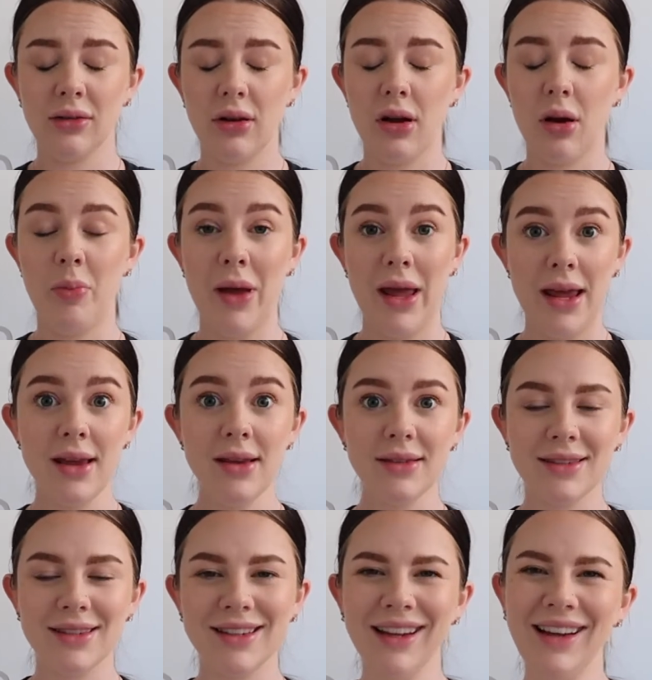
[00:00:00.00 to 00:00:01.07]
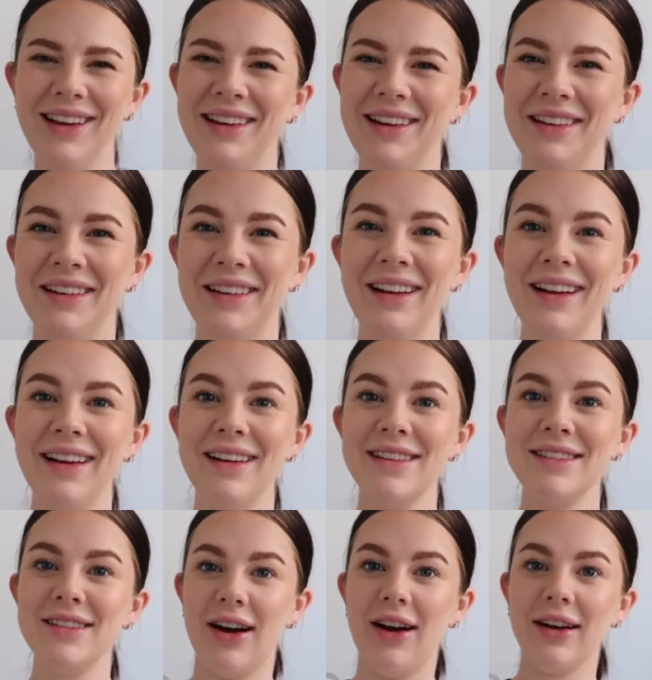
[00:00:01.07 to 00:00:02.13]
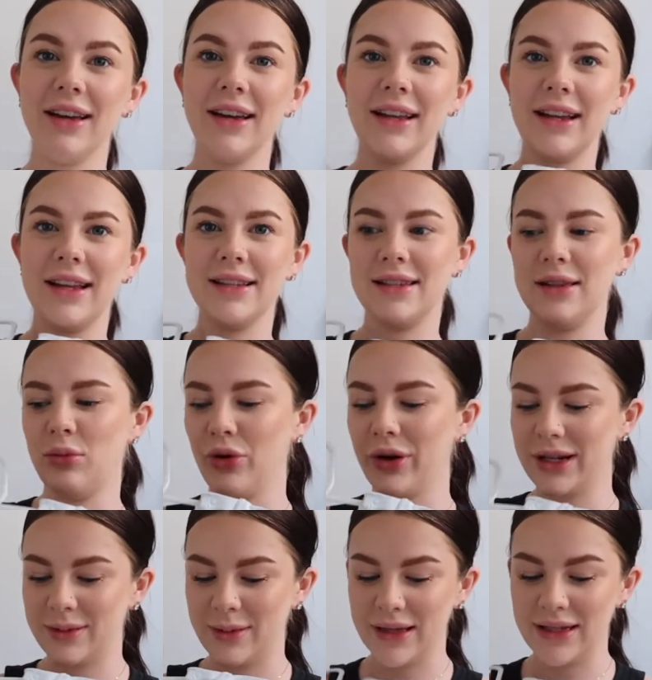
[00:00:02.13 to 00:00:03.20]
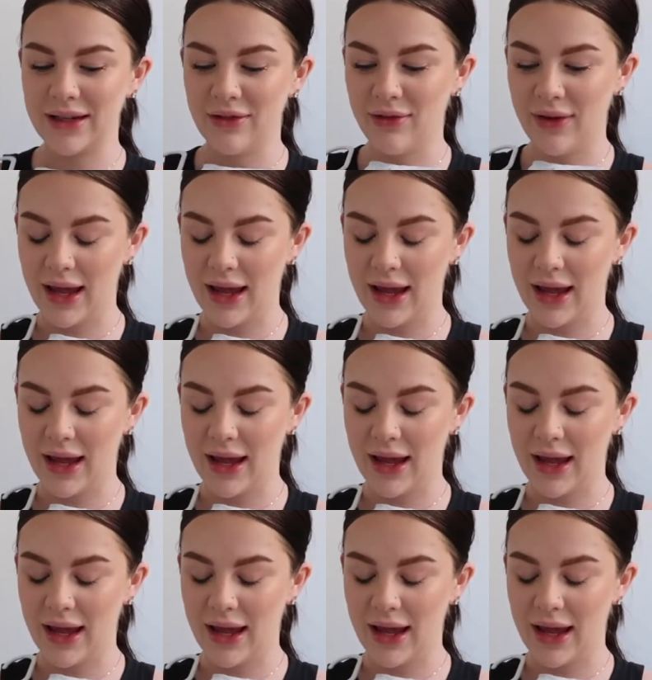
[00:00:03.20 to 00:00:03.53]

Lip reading: a piece. Target is the more expensive